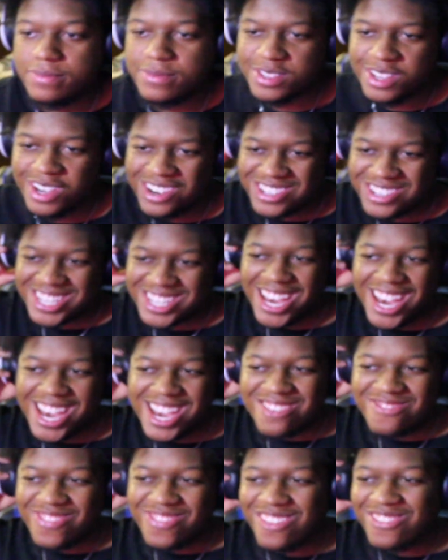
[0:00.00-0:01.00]
Okay,
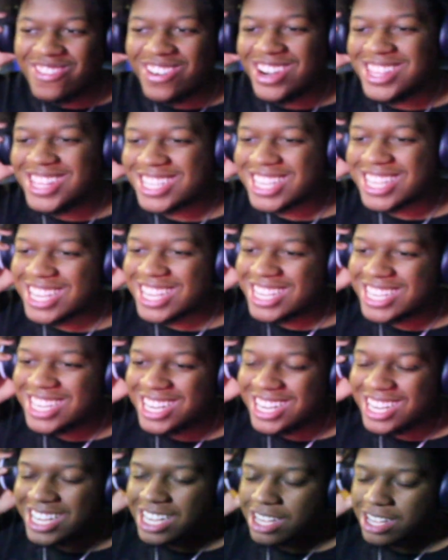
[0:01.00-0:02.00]
my boy looking
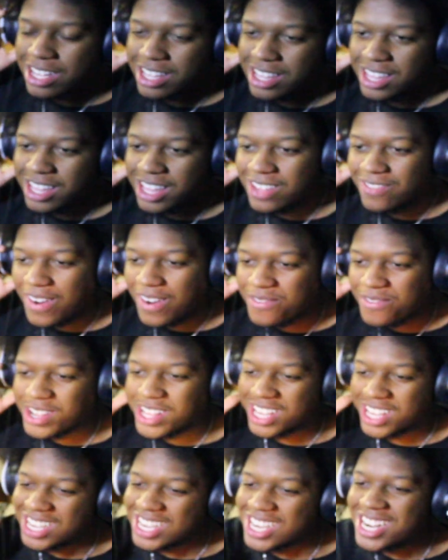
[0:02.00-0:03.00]
good. My boy
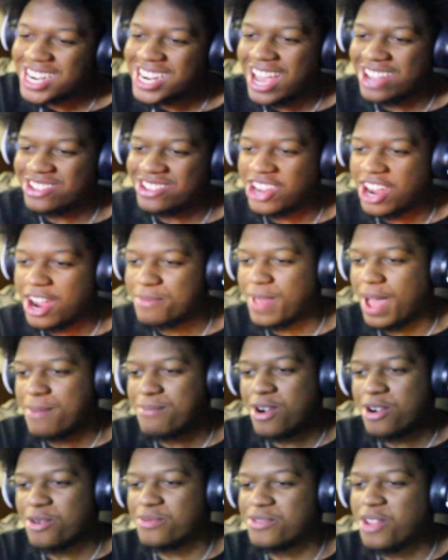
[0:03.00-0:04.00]
looking good in that chair. I'm like,
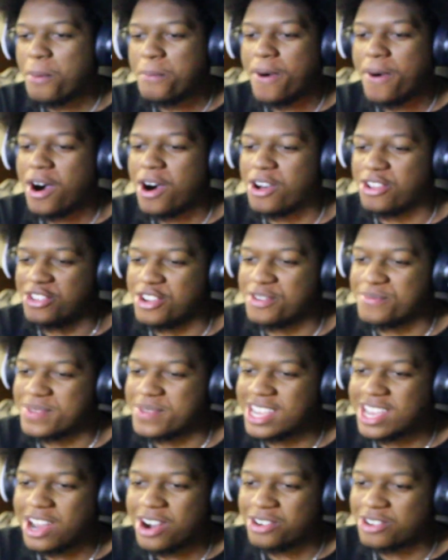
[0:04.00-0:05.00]
bro, don't pause on me.
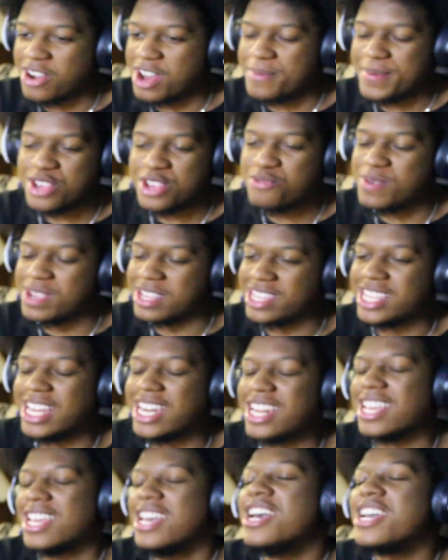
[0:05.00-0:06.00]
Go Anime. You've been
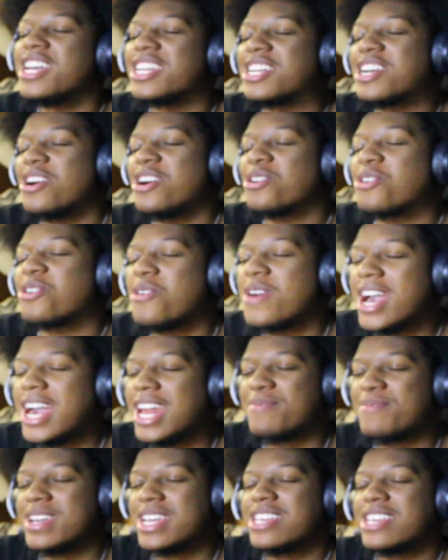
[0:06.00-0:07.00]
sitting. Go
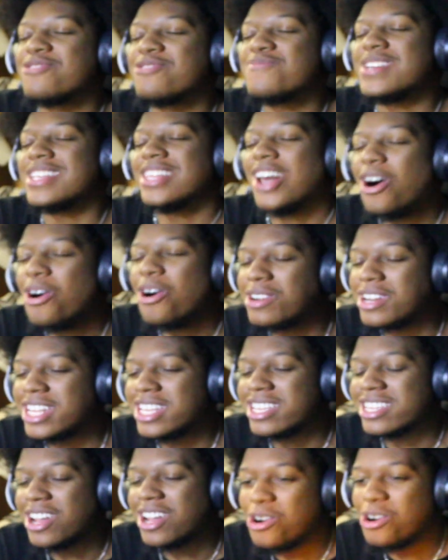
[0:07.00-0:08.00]
Anime. You've been loading
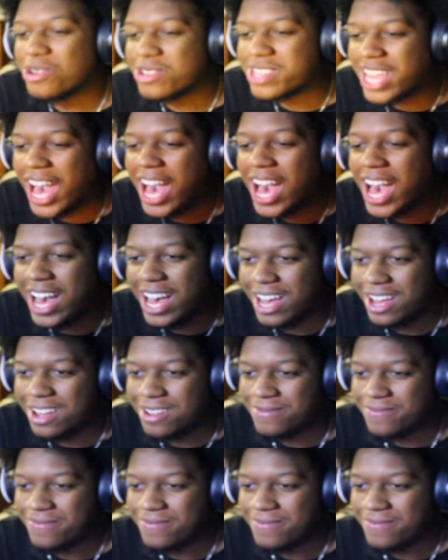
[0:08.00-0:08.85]
this whole time.